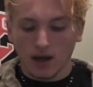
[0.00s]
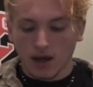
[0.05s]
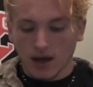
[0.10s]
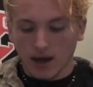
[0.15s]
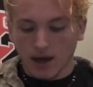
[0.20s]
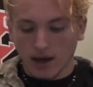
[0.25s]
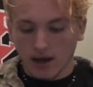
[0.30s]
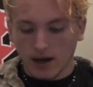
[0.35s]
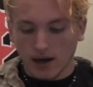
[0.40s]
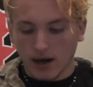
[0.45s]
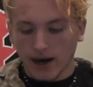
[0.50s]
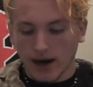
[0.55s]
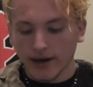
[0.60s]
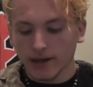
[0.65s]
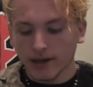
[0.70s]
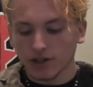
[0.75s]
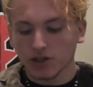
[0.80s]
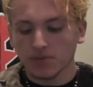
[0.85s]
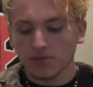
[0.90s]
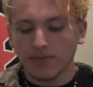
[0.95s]
And I
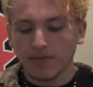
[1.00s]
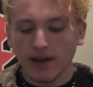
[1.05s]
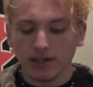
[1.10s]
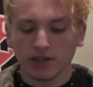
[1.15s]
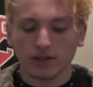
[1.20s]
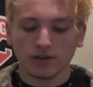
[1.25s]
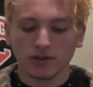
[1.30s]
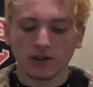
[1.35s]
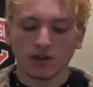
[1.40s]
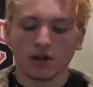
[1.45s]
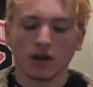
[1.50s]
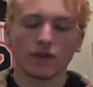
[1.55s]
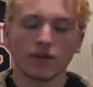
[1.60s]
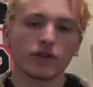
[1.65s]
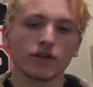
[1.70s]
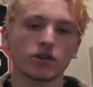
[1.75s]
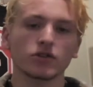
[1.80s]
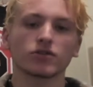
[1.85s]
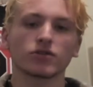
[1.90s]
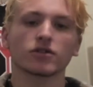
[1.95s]
especially loved
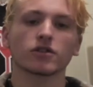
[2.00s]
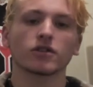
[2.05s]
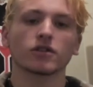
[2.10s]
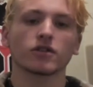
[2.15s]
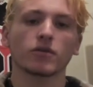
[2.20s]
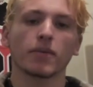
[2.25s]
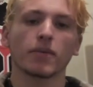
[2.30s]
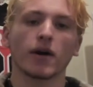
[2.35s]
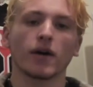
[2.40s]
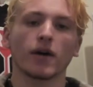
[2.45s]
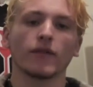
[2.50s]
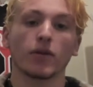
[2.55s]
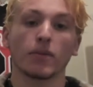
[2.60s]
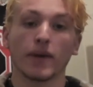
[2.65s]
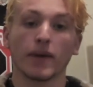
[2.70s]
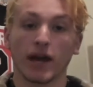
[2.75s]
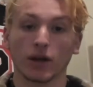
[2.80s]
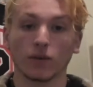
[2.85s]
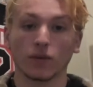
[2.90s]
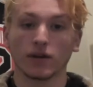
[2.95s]
the uses of the
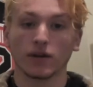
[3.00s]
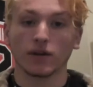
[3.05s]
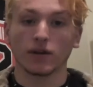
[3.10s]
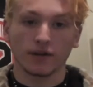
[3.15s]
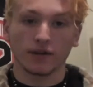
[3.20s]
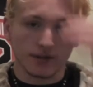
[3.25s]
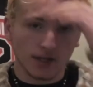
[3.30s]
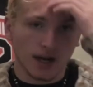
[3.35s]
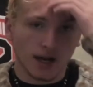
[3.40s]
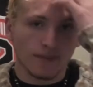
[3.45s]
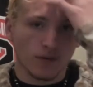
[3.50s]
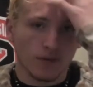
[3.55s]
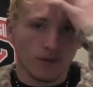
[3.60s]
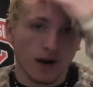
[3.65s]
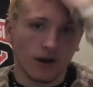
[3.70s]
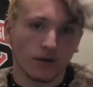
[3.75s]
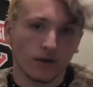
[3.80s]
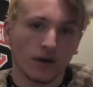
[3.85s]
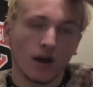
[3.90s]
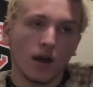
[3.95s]
Penguin this time
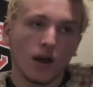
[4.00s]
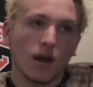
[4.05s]
around.